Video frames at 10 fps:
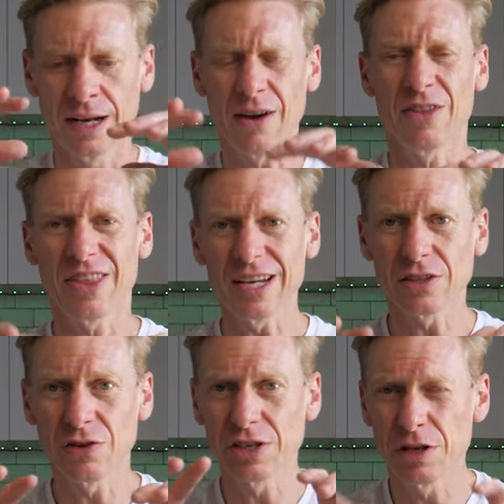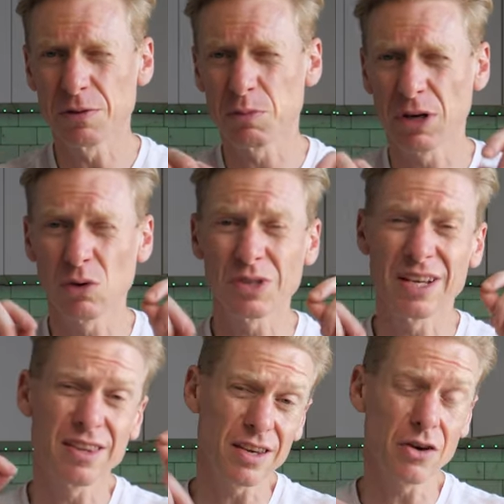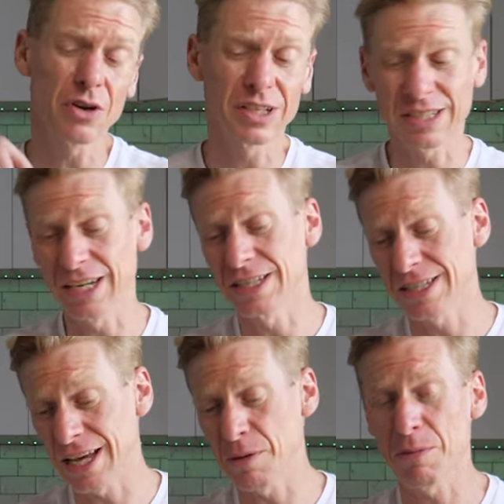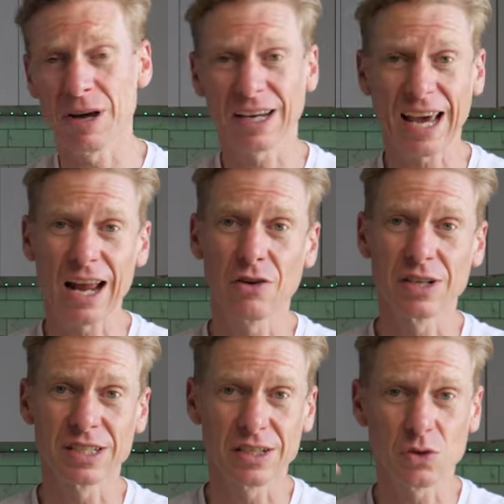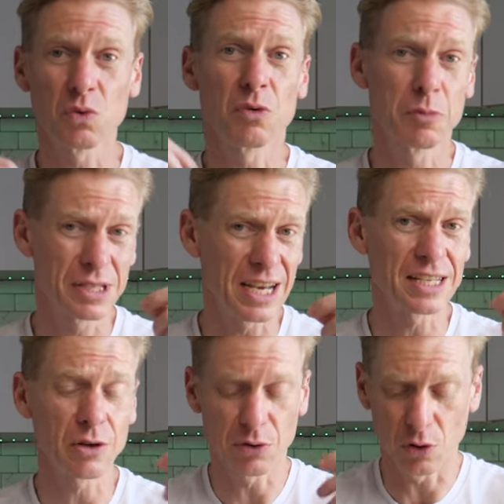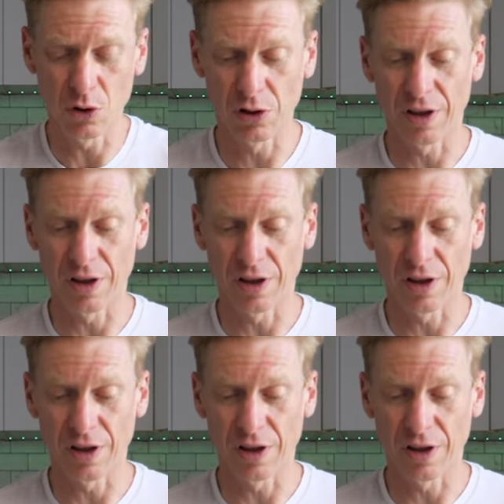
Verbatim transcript: Now, these three cheese of Pringles in theory contains the same amount of calories as all of the potato and oil